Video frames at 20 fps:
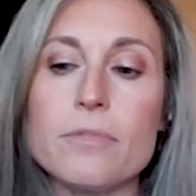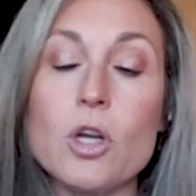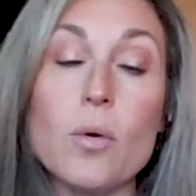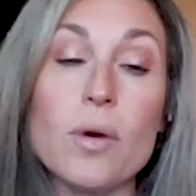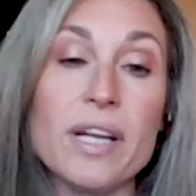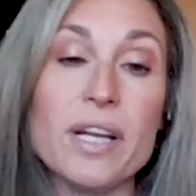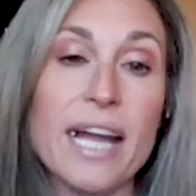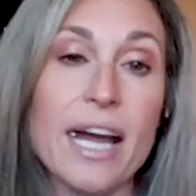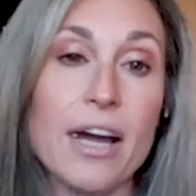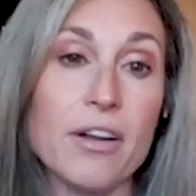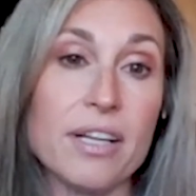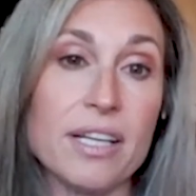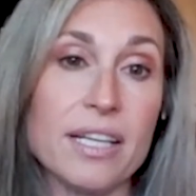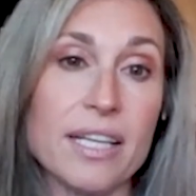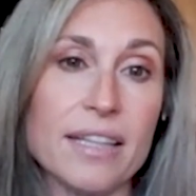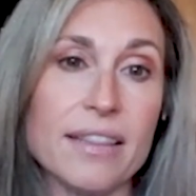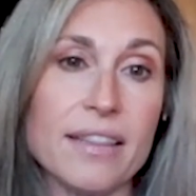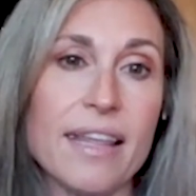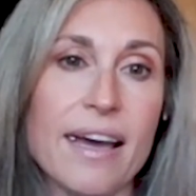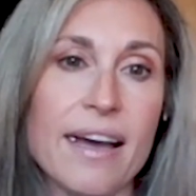knowing how to
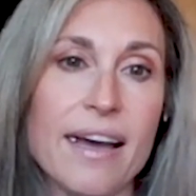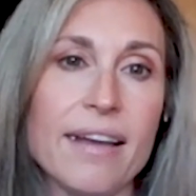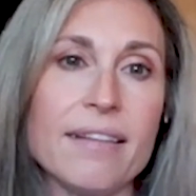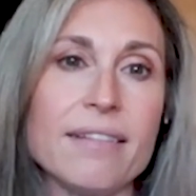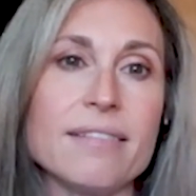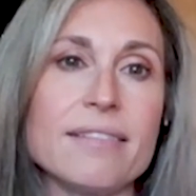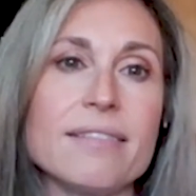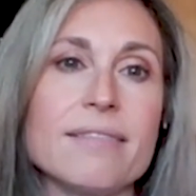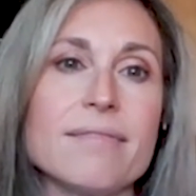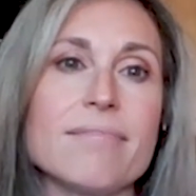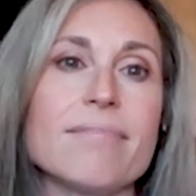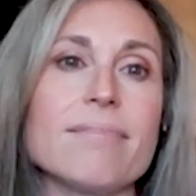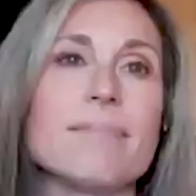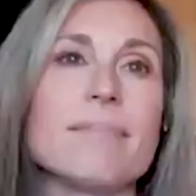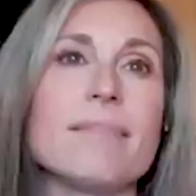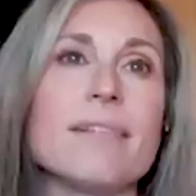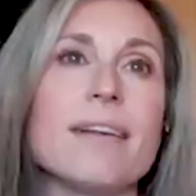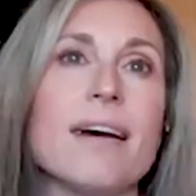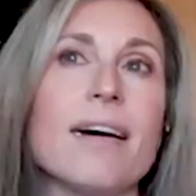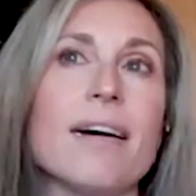get that.
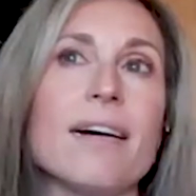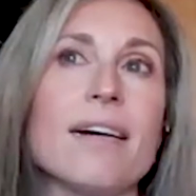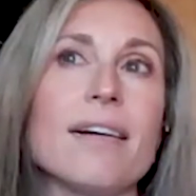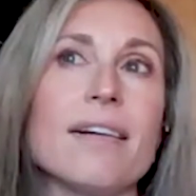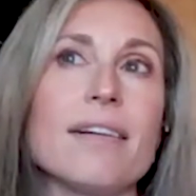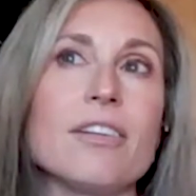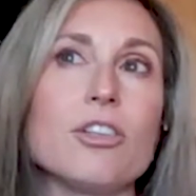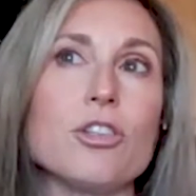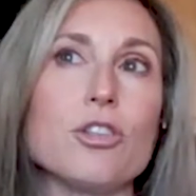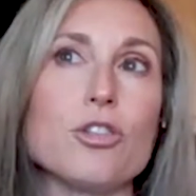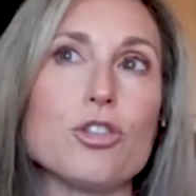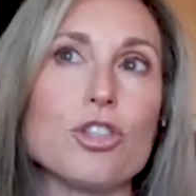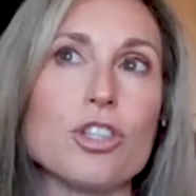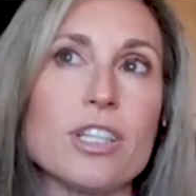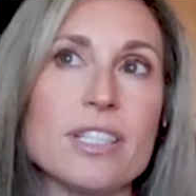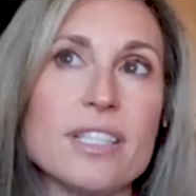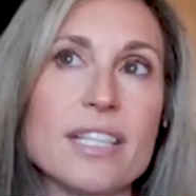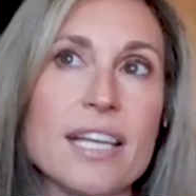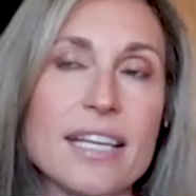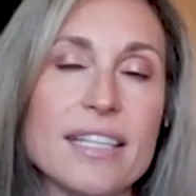
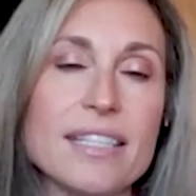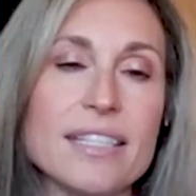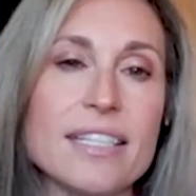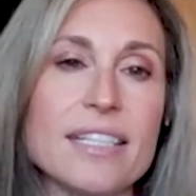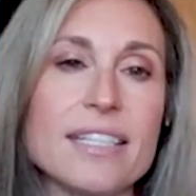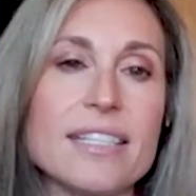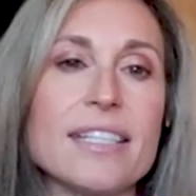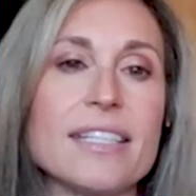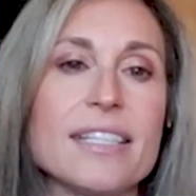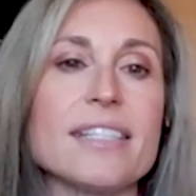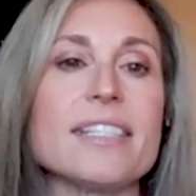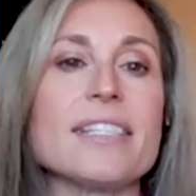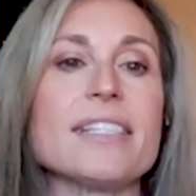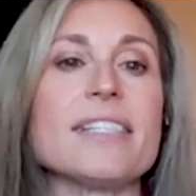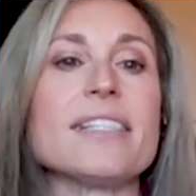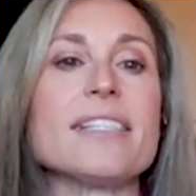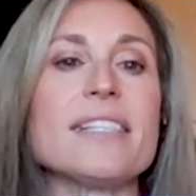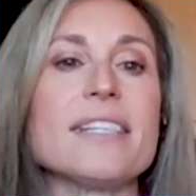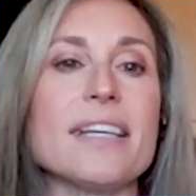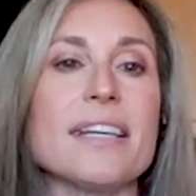Usually takes an
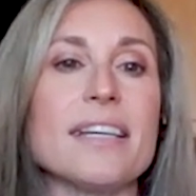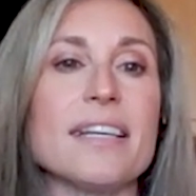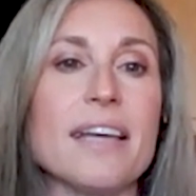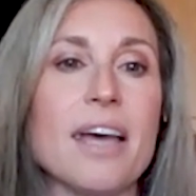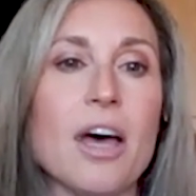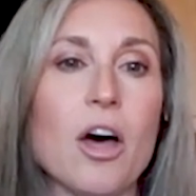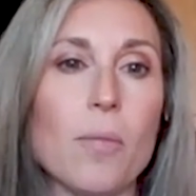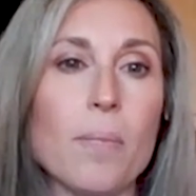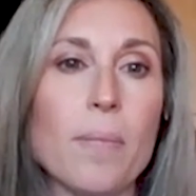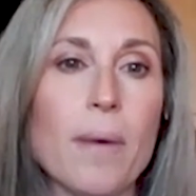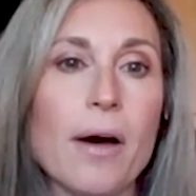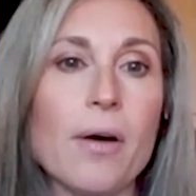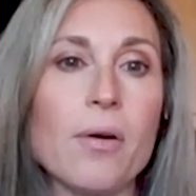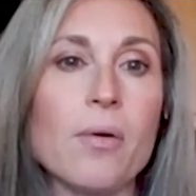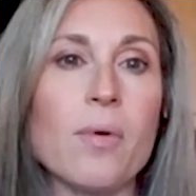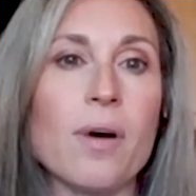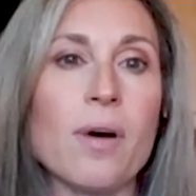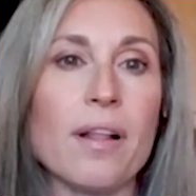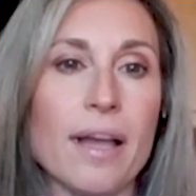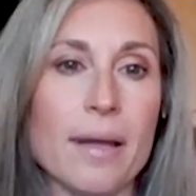assistant to help
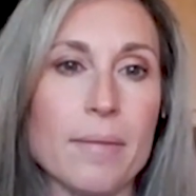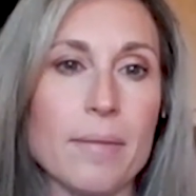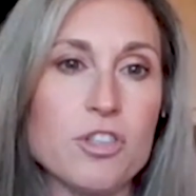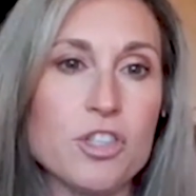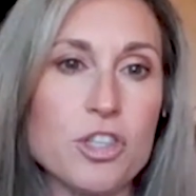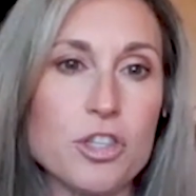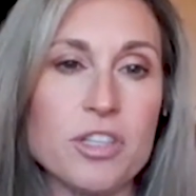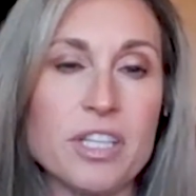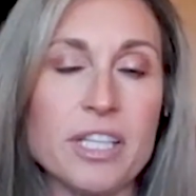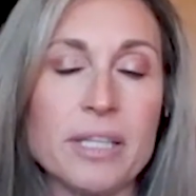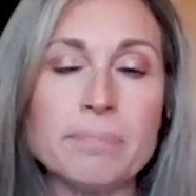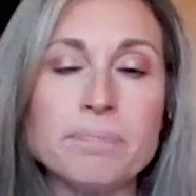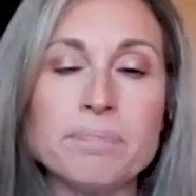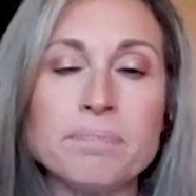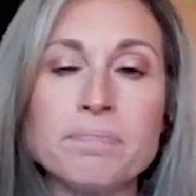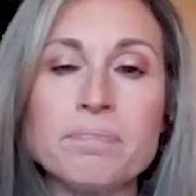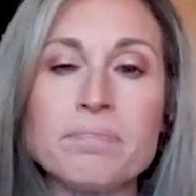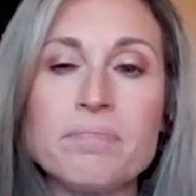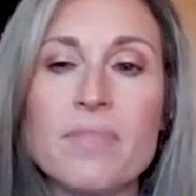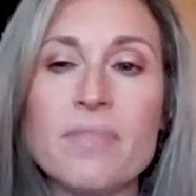out while I'm shooting.
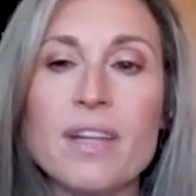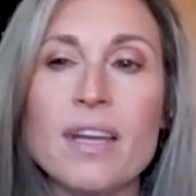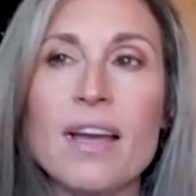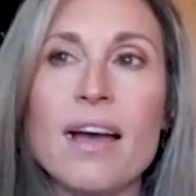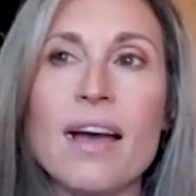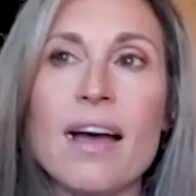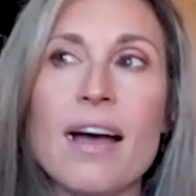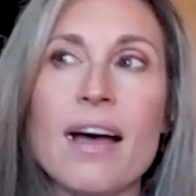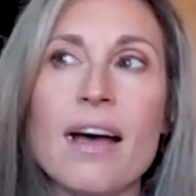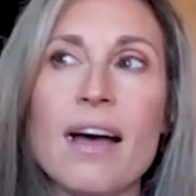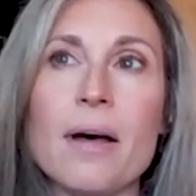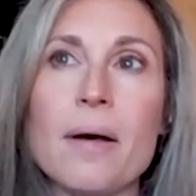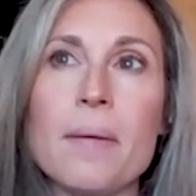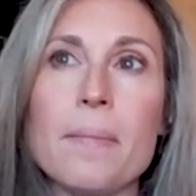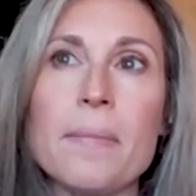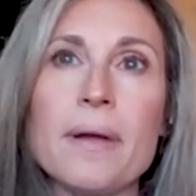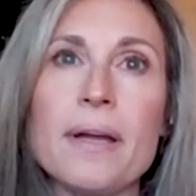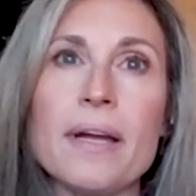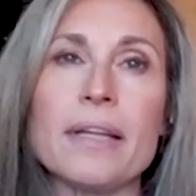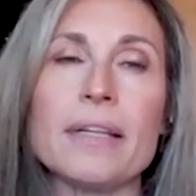
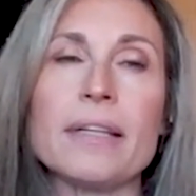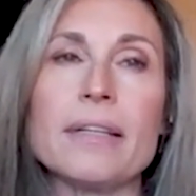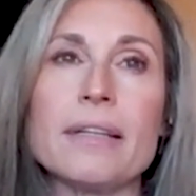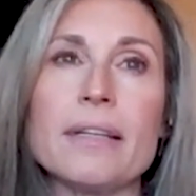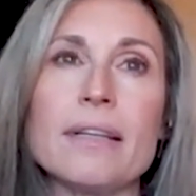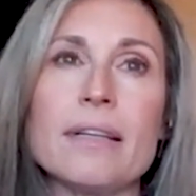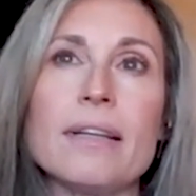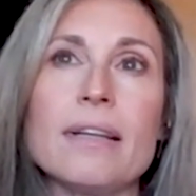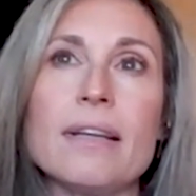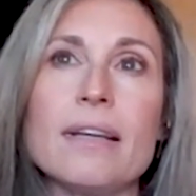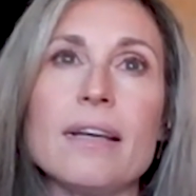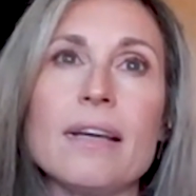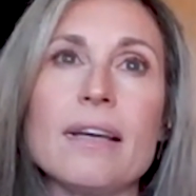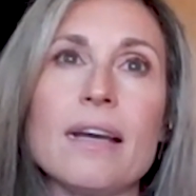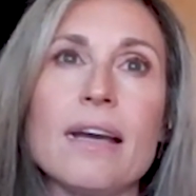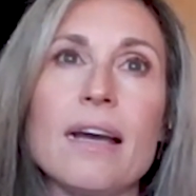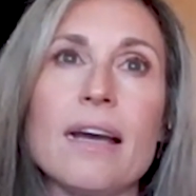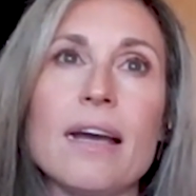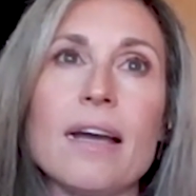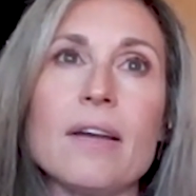And
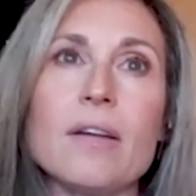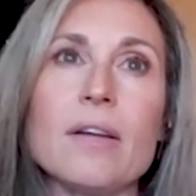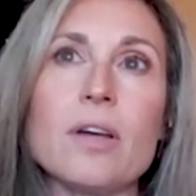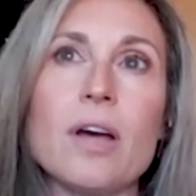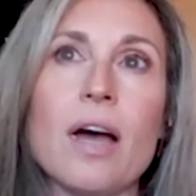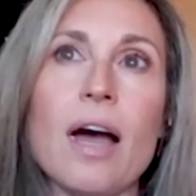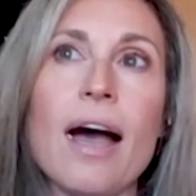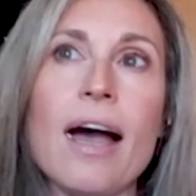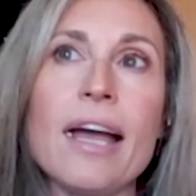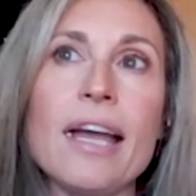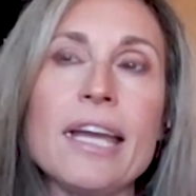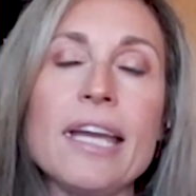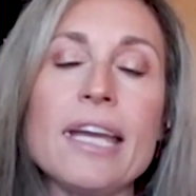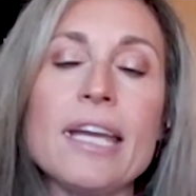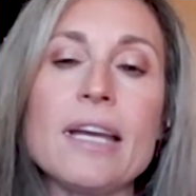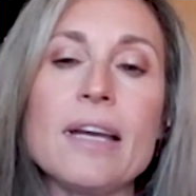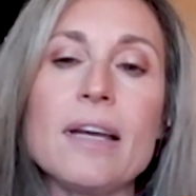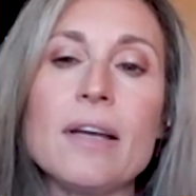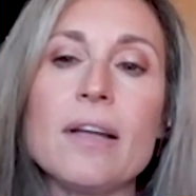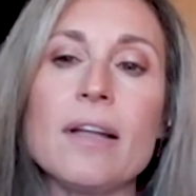
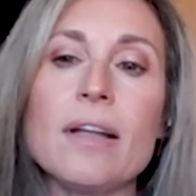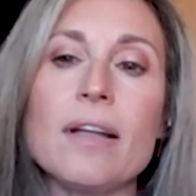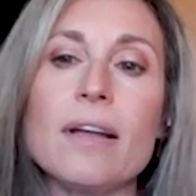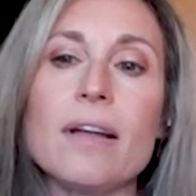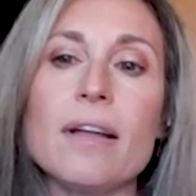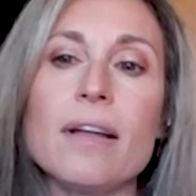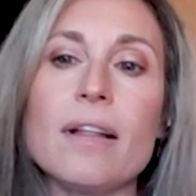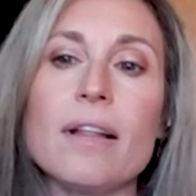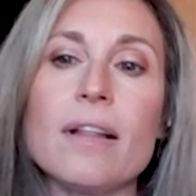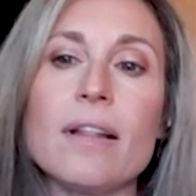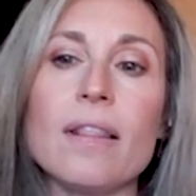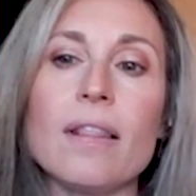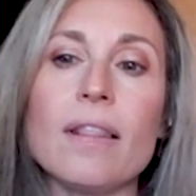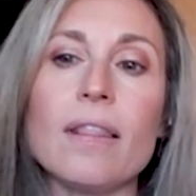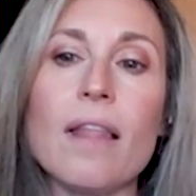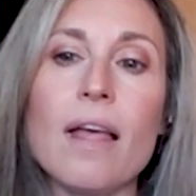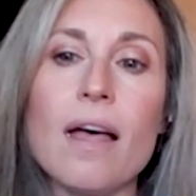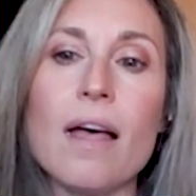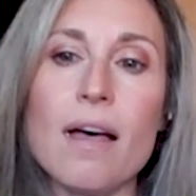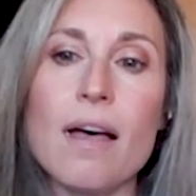I
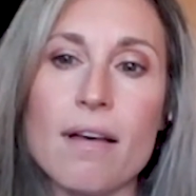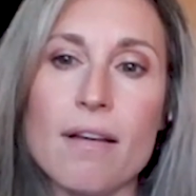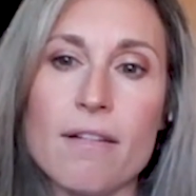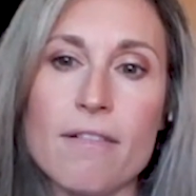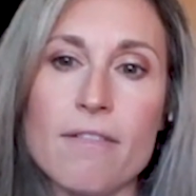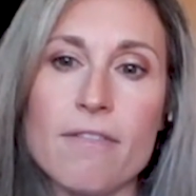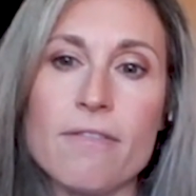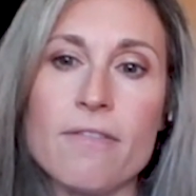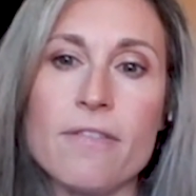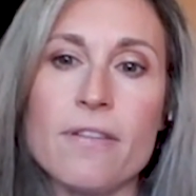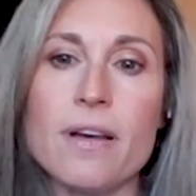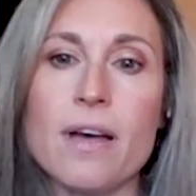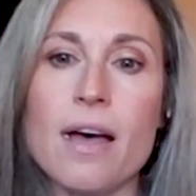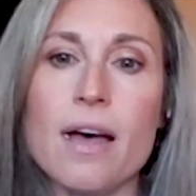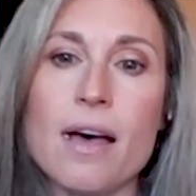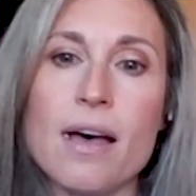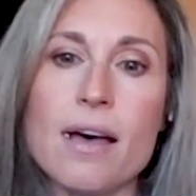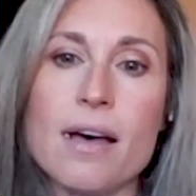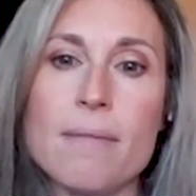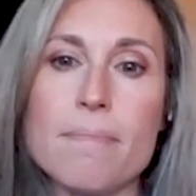love
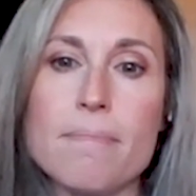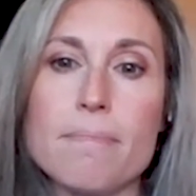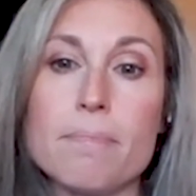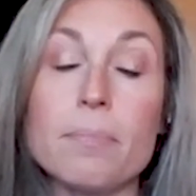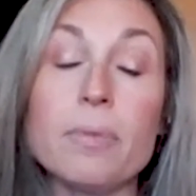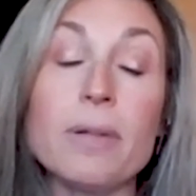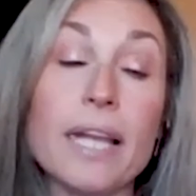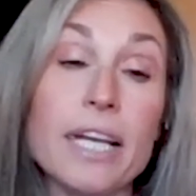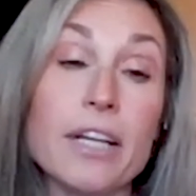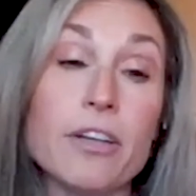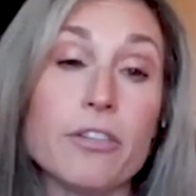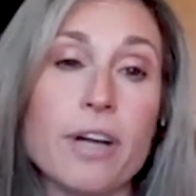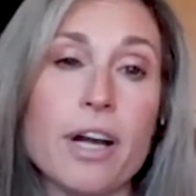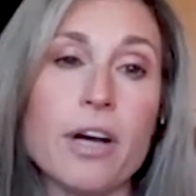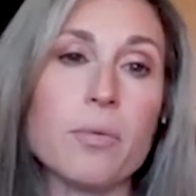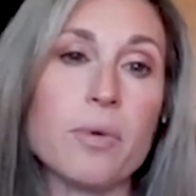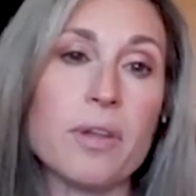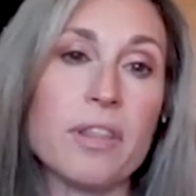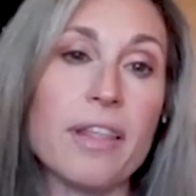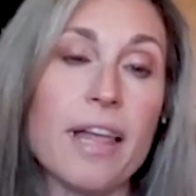playing
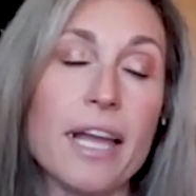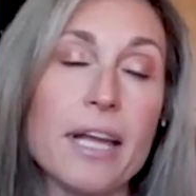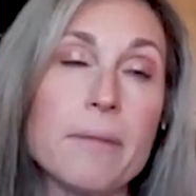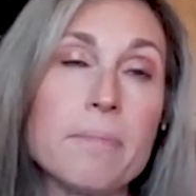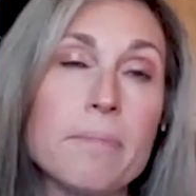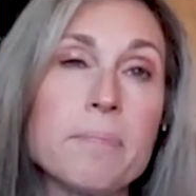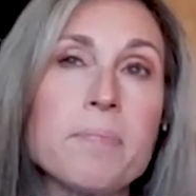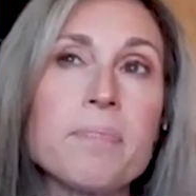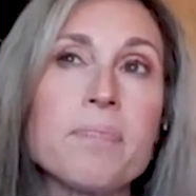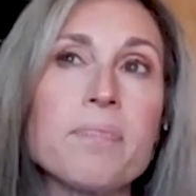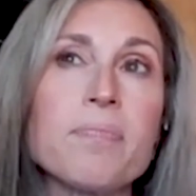around with light